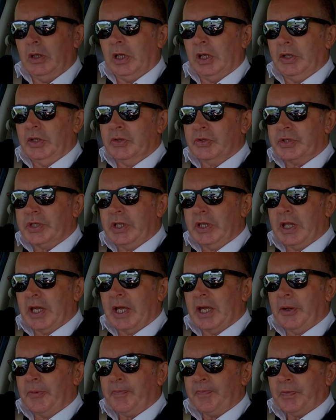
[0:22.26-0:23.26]
and you'll see
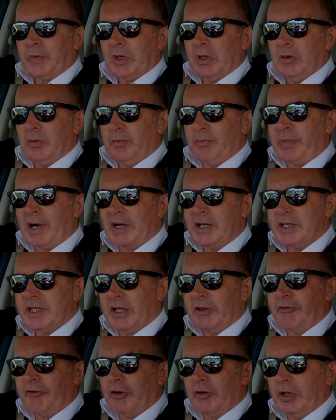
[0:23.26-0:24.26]
there Barrie's
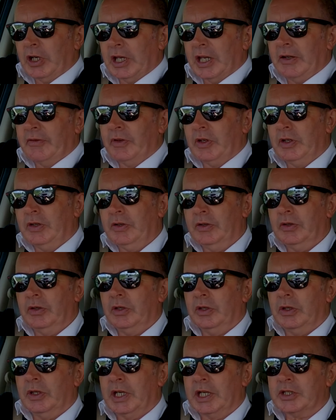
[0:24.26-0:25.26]
iPhone 11,
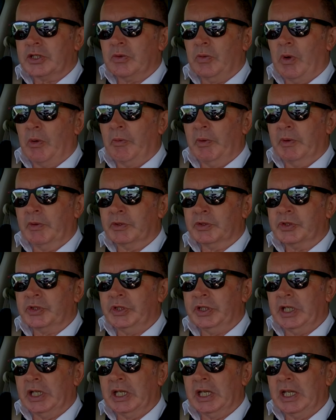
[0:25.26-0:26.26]
that's the one we want to
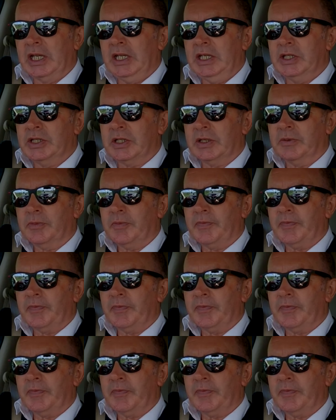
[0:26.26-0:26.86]
delete.